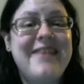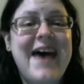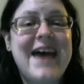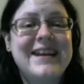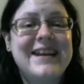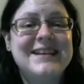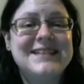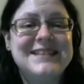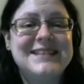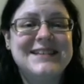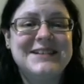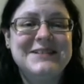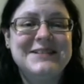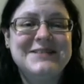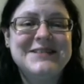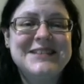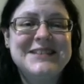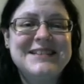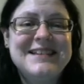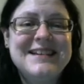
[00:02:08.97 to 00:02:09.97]
that is
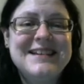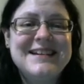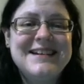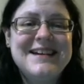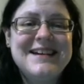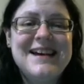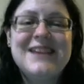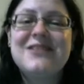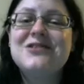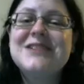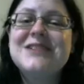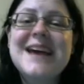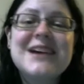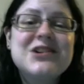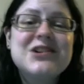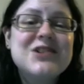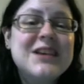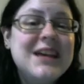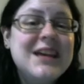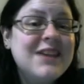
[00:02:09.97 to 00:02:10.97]
news. There's
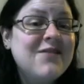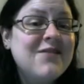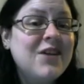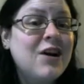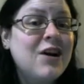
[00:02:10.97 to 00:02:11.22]
actually even